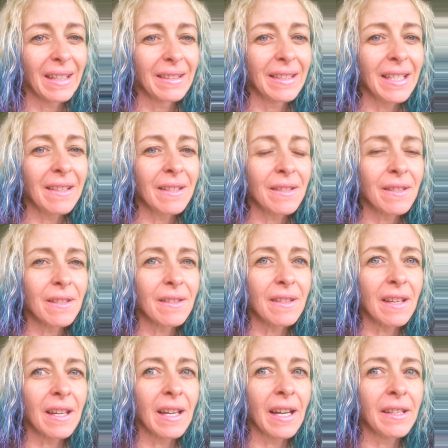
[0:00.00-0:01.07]
Needless to
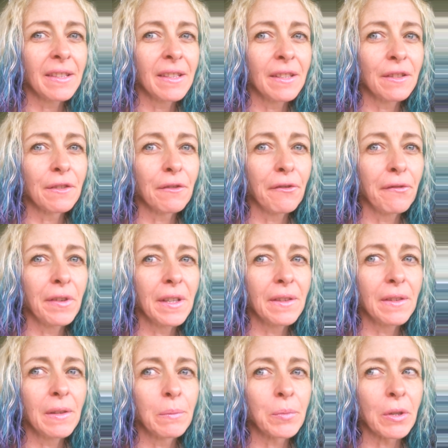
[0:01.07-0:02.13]
say, I didn't
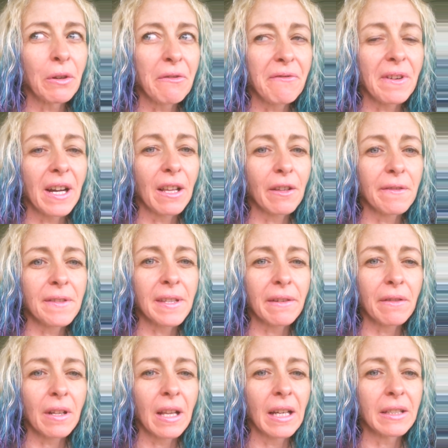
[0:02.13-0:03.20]
fit the profile of
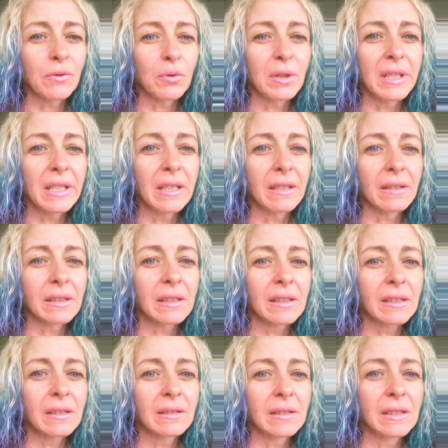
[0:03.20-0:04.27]
several hundred
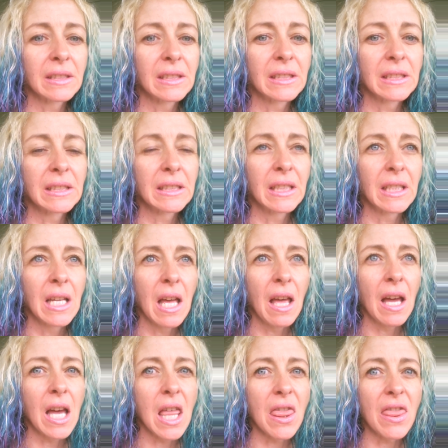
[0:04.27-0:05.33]
years.
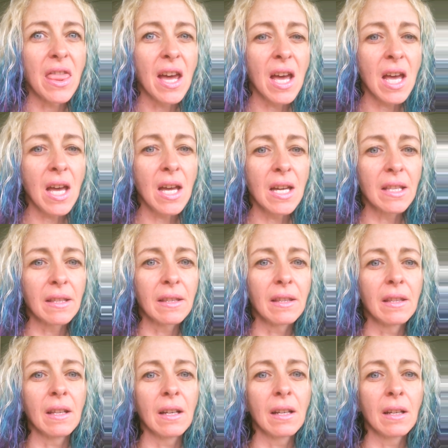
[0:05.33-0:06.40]
And
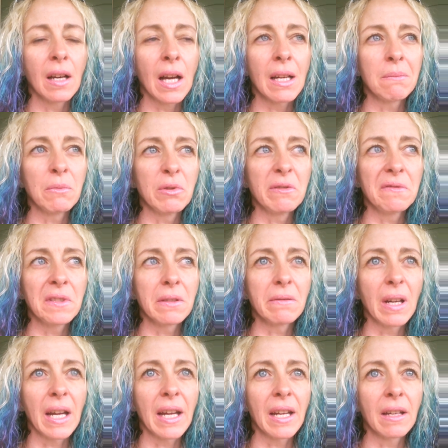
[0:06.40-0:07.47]
then I moved
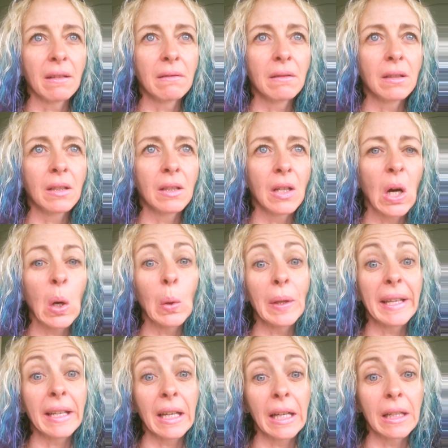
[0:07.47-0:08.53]
away.
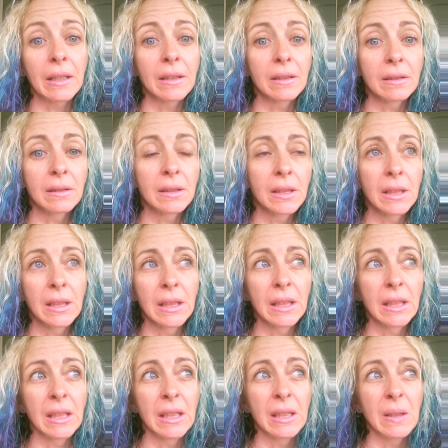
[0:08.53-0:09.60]
Holy cow.
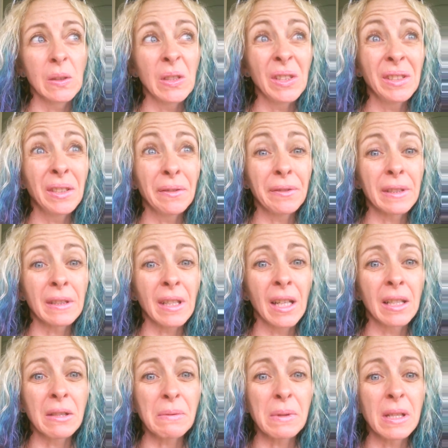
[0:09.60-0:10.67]
To a different
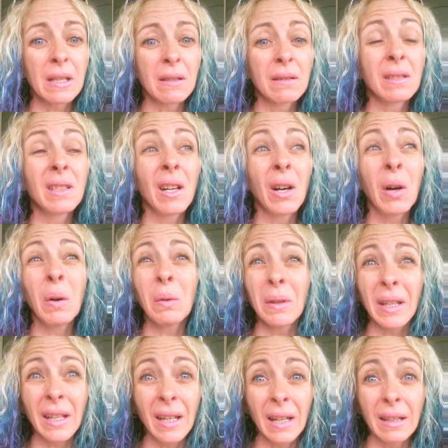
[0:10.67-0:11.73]
country.
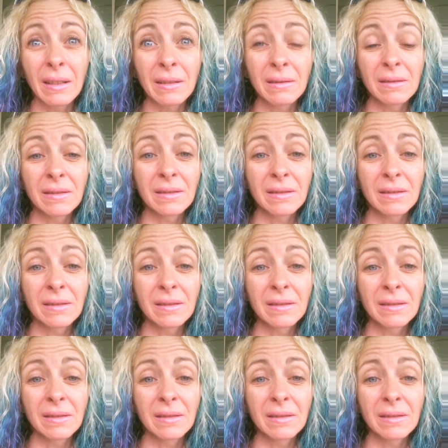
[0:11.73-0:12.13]
Holy cow.